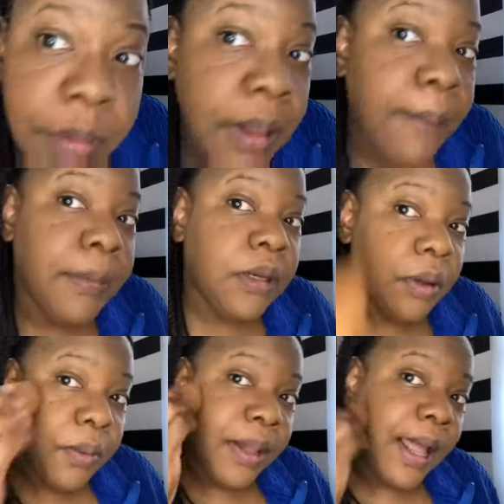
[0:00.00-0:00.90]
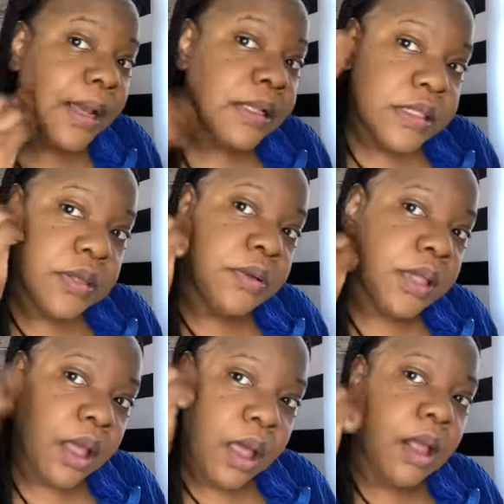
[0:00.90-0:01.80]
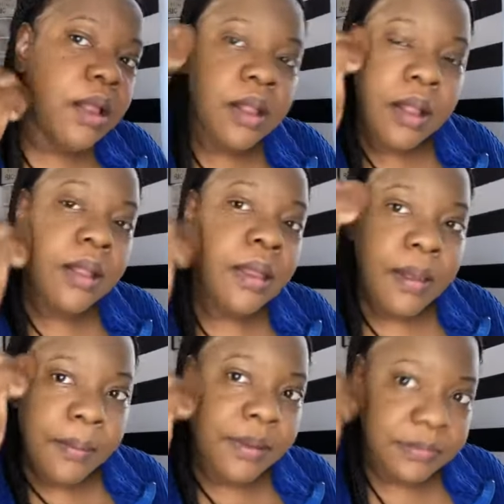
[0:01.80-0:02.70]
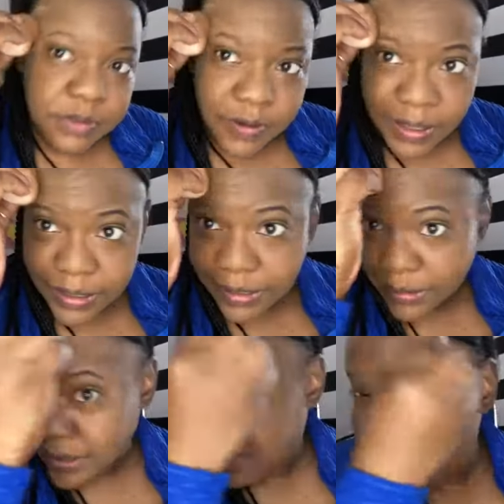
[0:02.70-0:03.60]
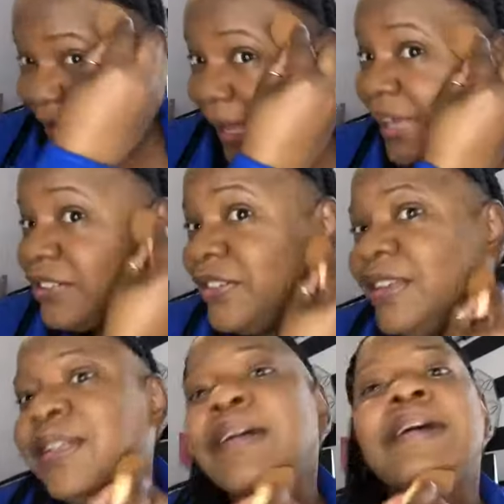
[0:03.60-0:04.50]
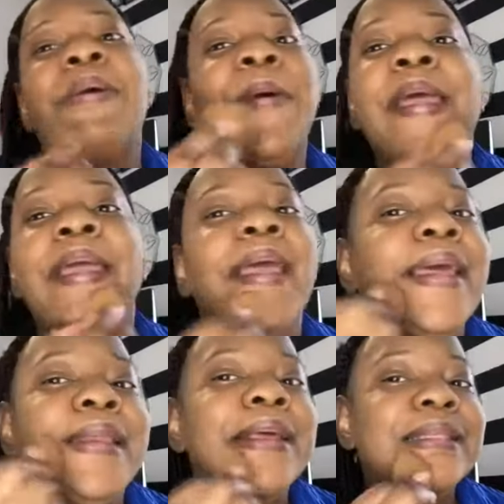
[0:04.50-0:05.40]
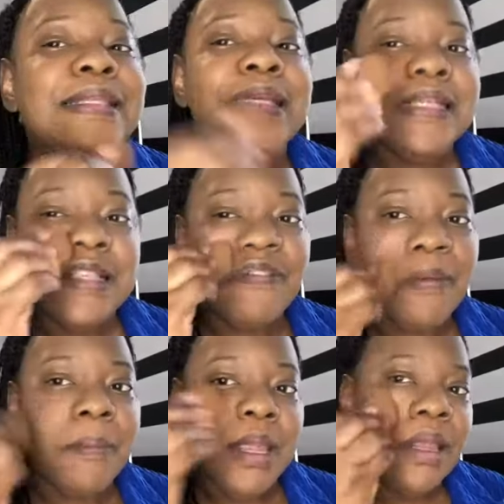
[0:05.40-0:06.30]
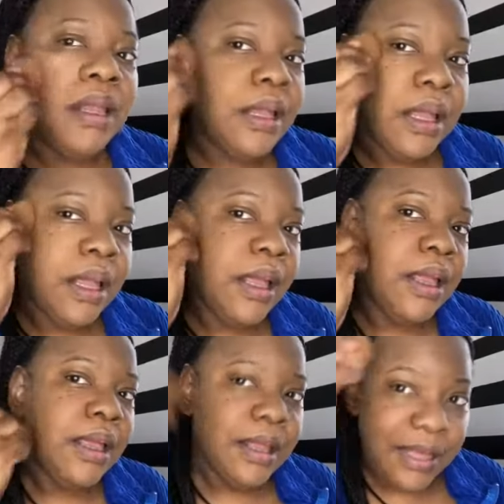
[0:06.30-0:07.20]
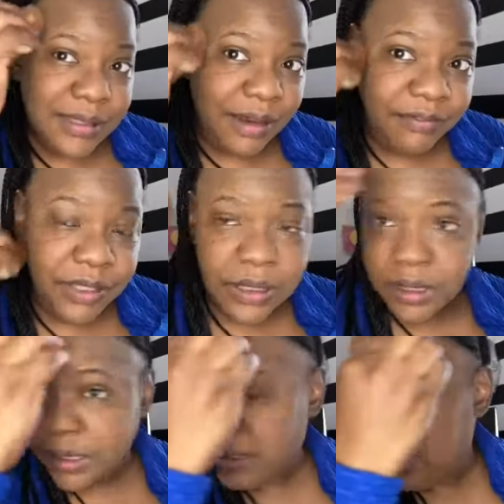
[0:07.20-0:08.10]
Let me know what I could do, y'all. But I'm trying to get this natural look quick. This is easy for me. Because I really,